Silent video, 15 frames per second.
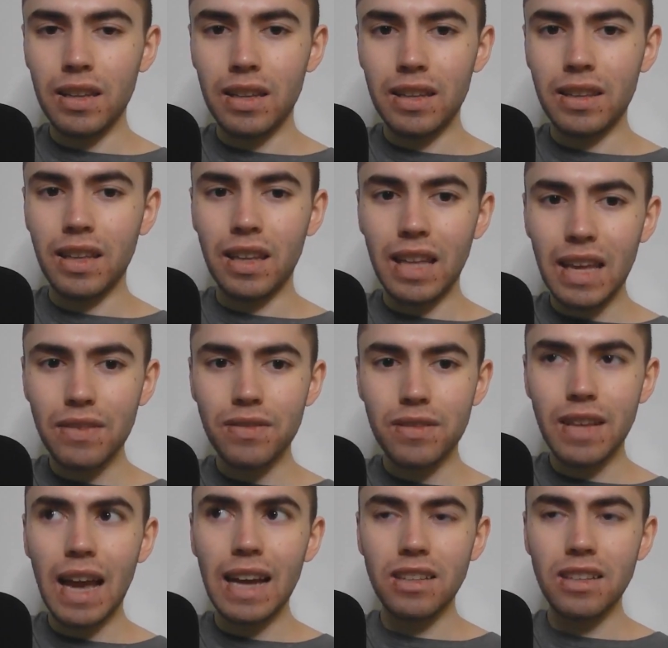left
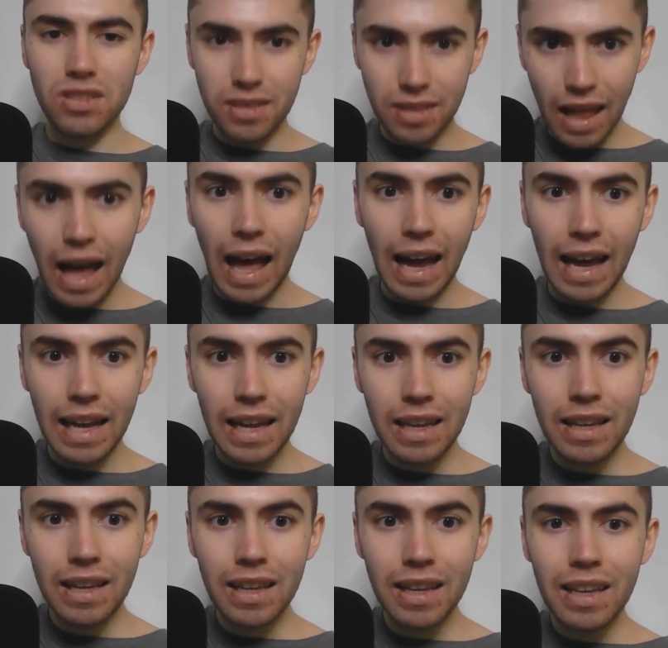side slot.
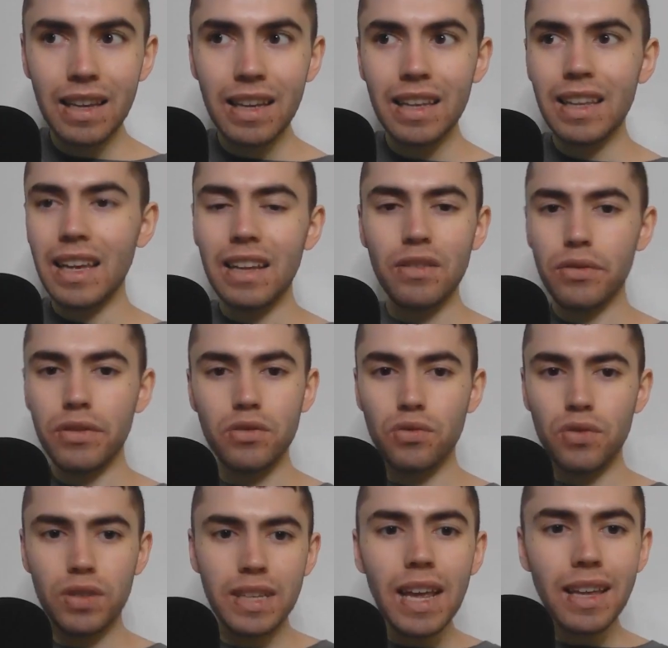It was
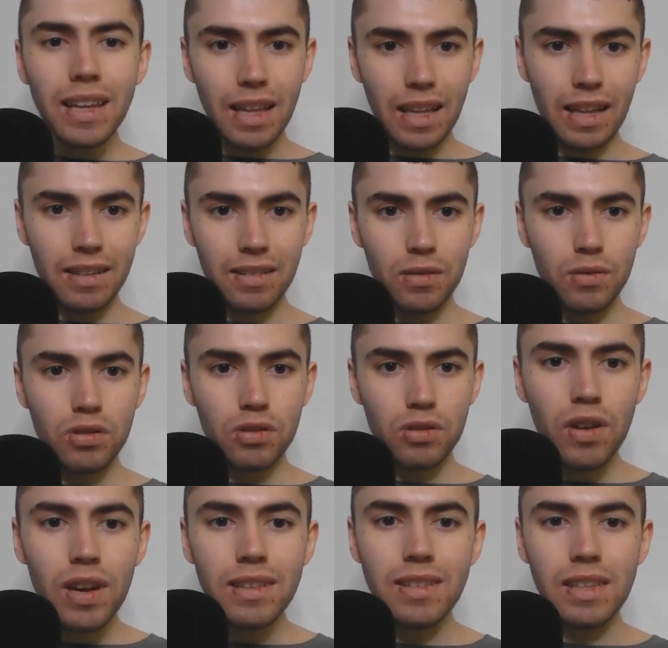ridiculous. It was
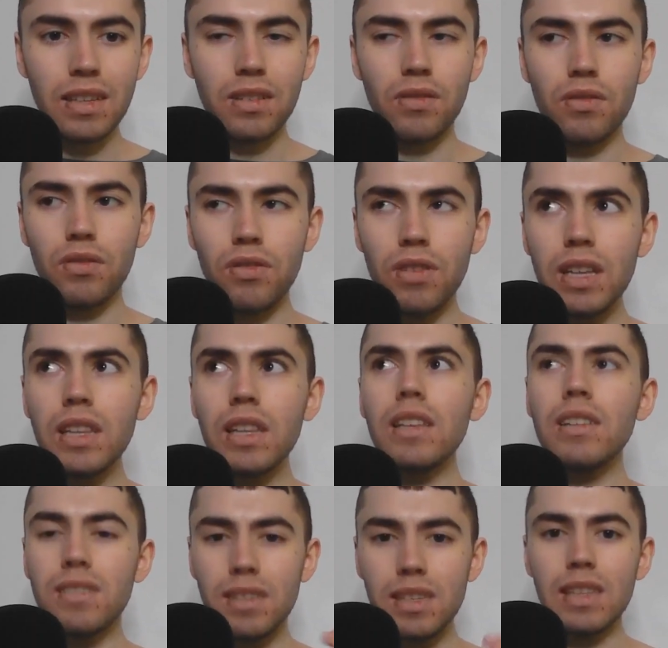crazy to
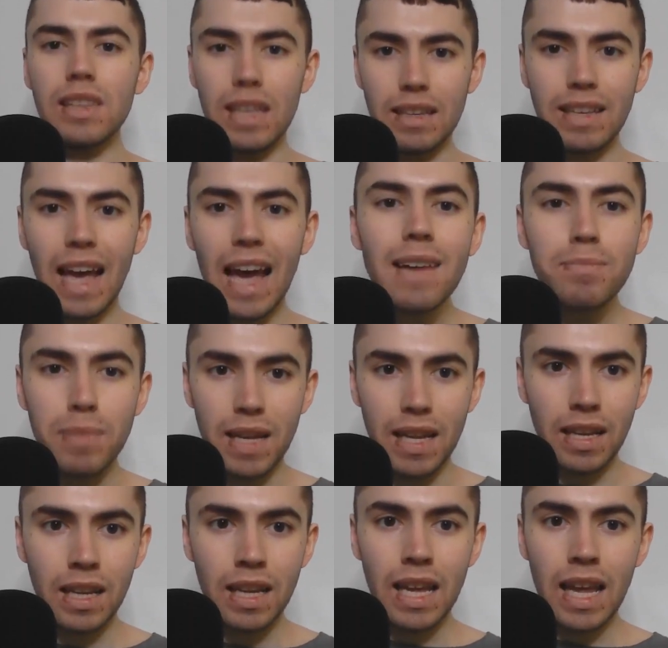really see this
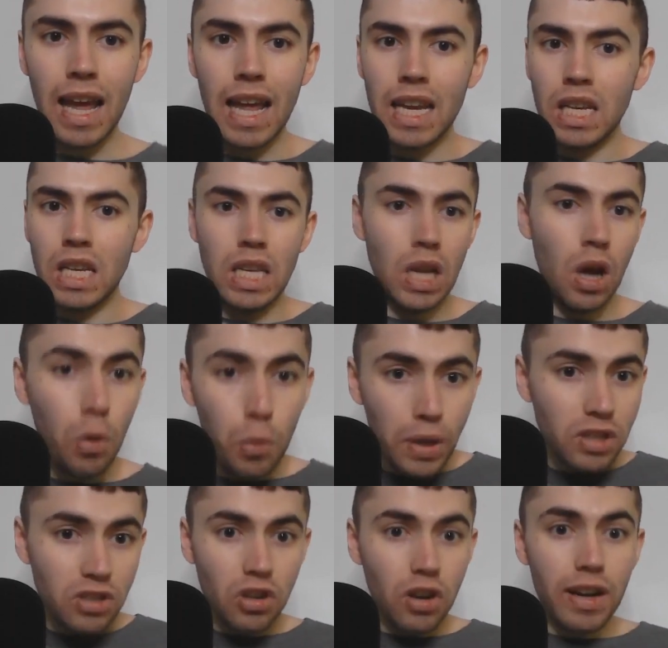happen, and no
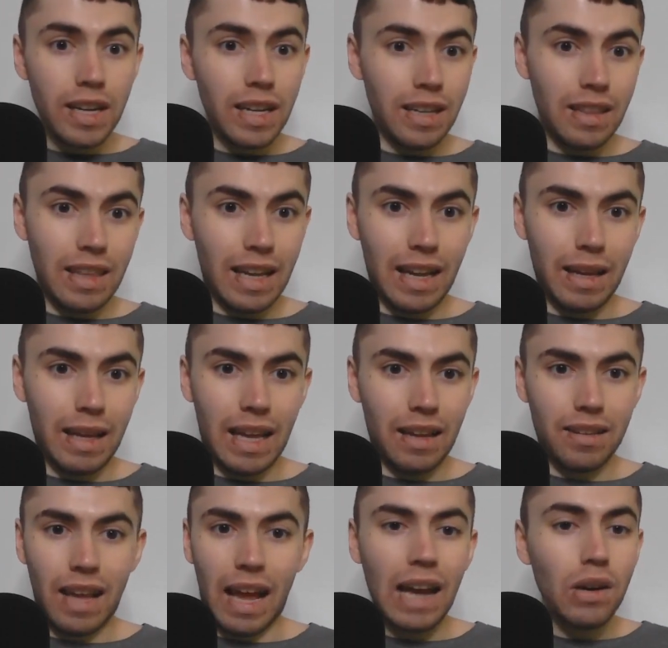one saw anything, I
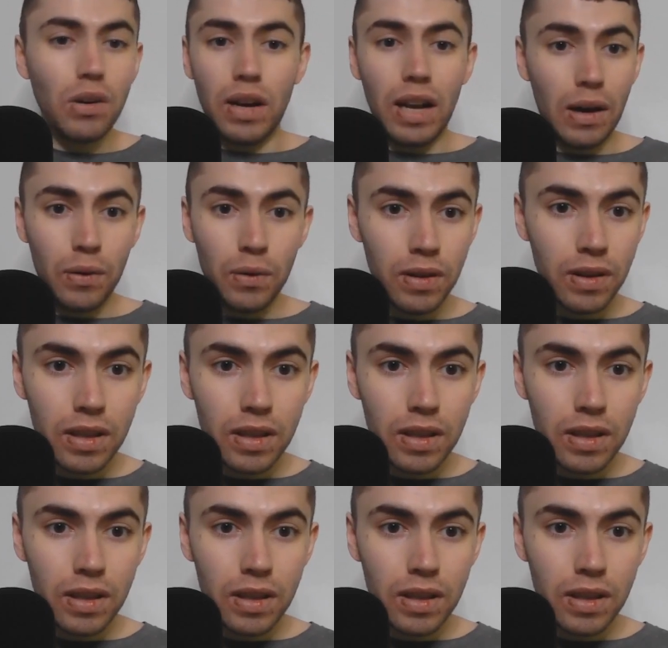guess. I don't know.